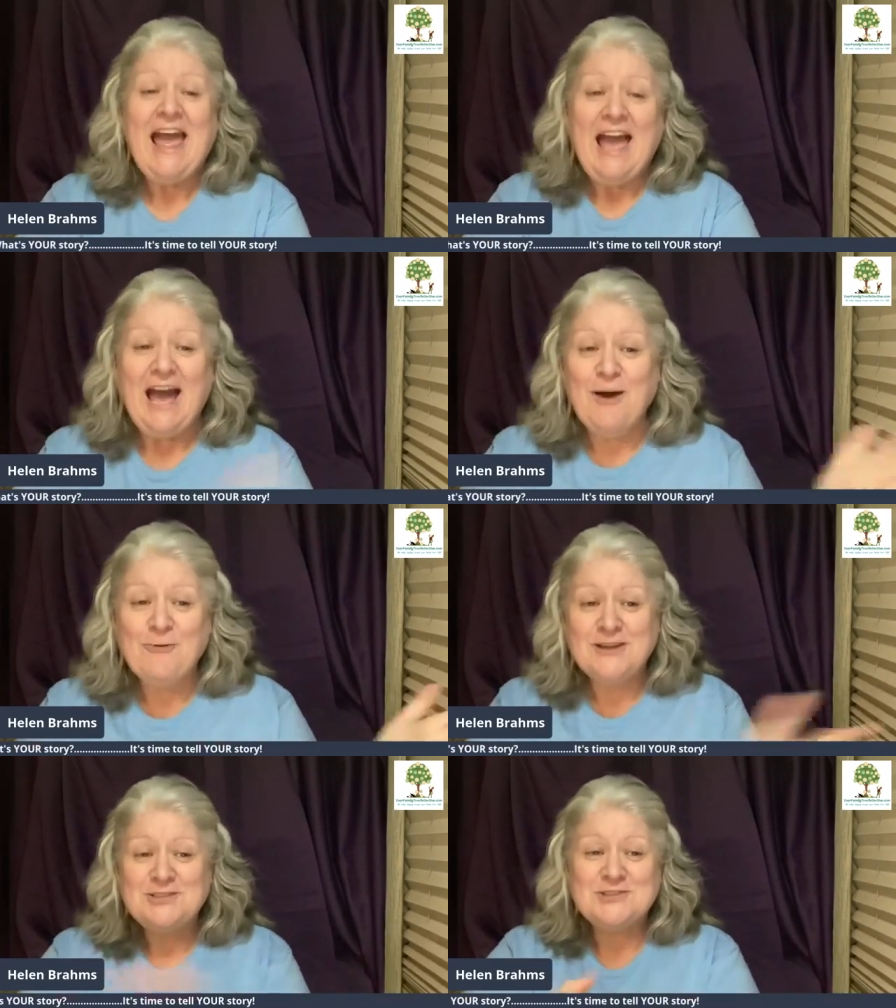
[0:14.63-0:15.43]
How
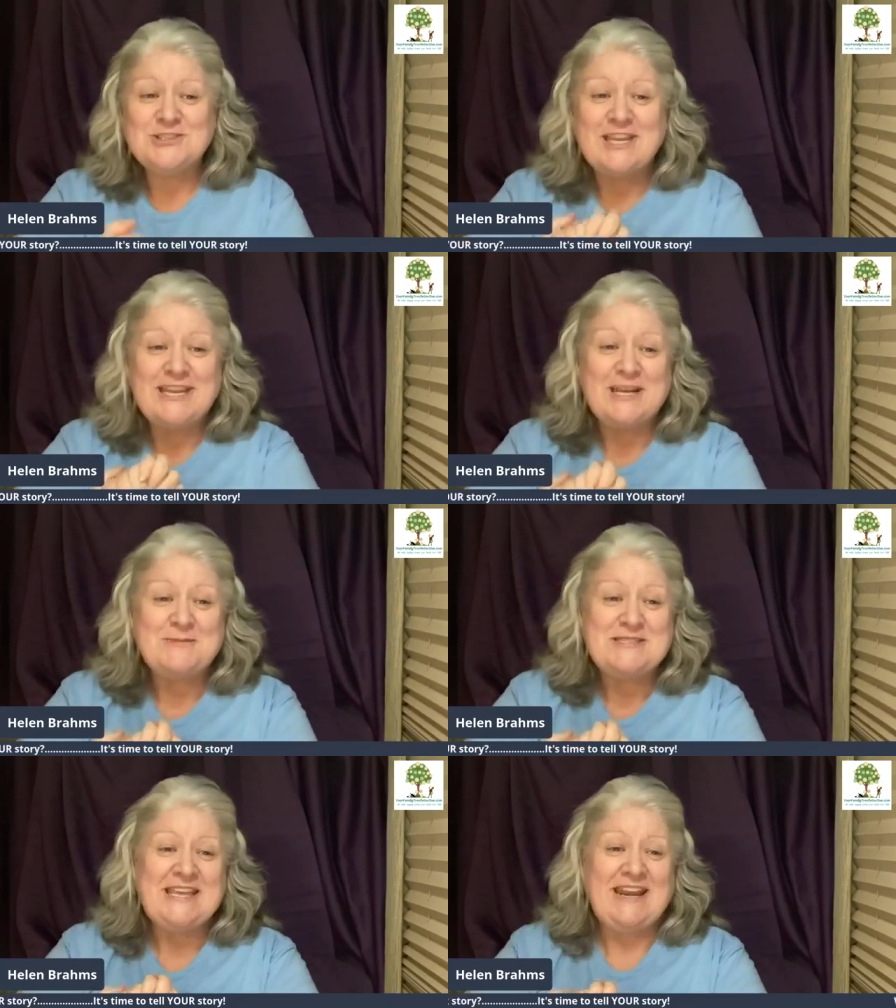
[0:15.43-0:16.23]
was your Shake It Up
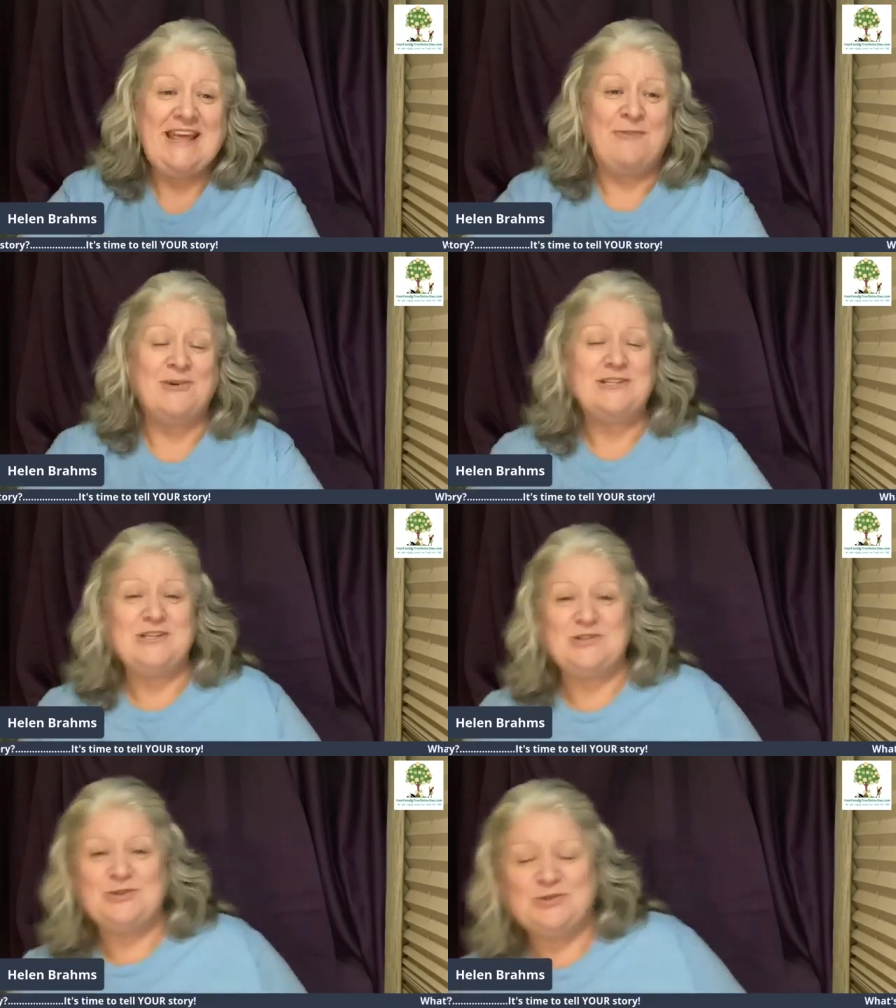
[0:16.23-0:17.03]
Saturday? What
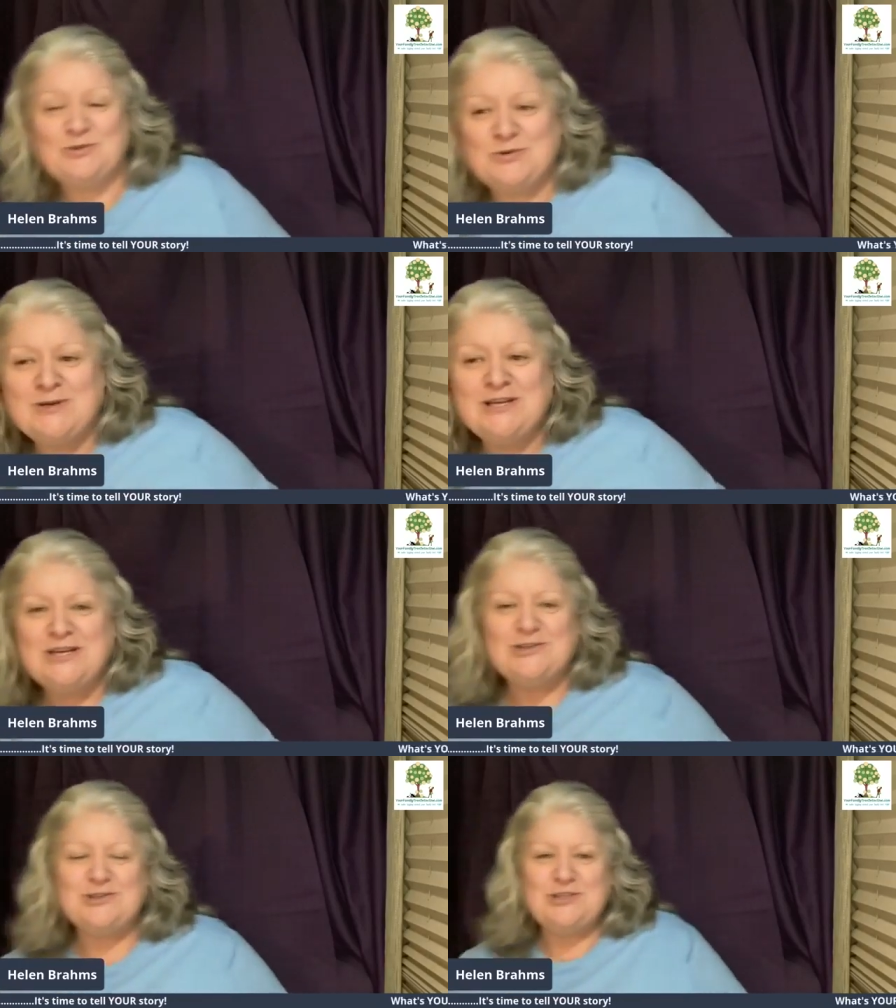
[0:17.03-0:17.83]
did you do
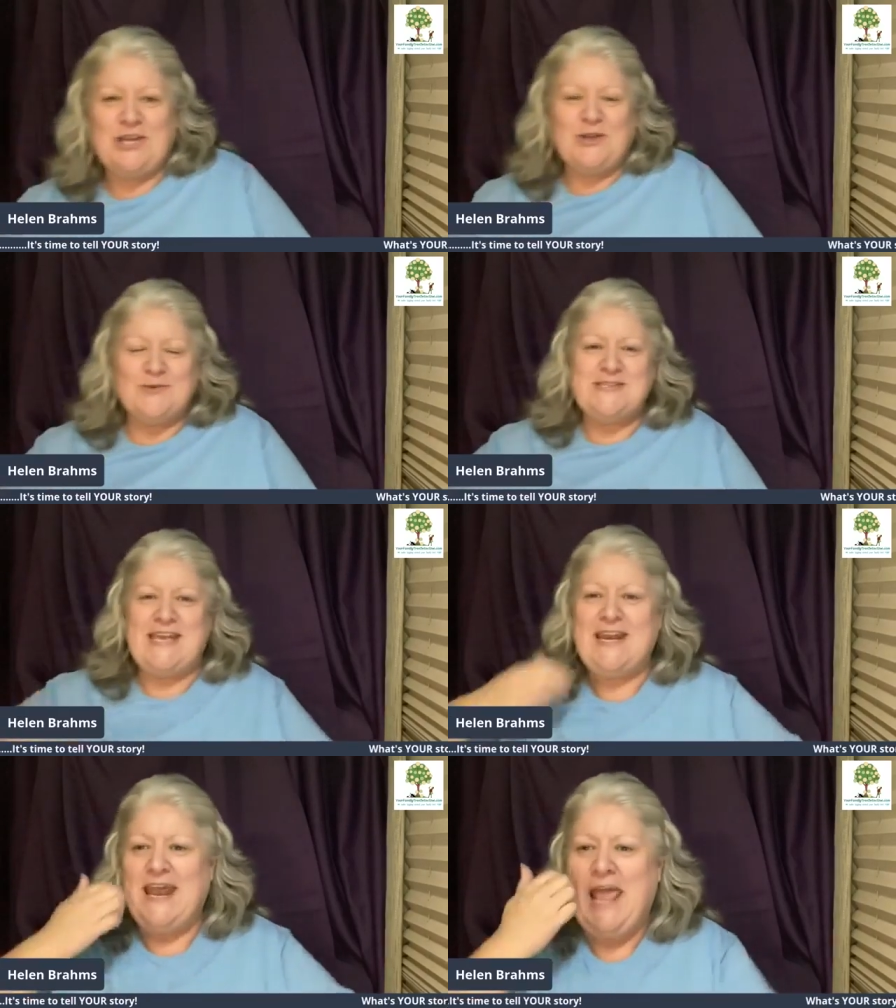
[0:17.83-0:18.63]
to shake your
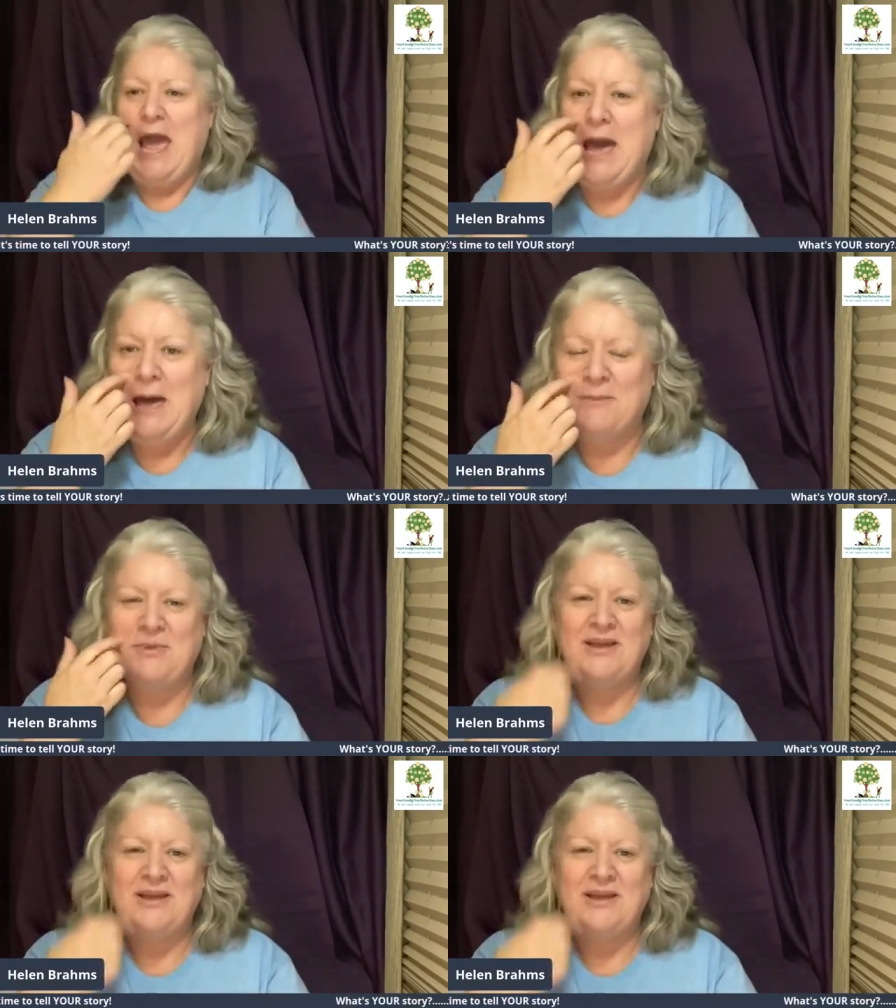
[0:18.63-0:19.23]
Saturday up?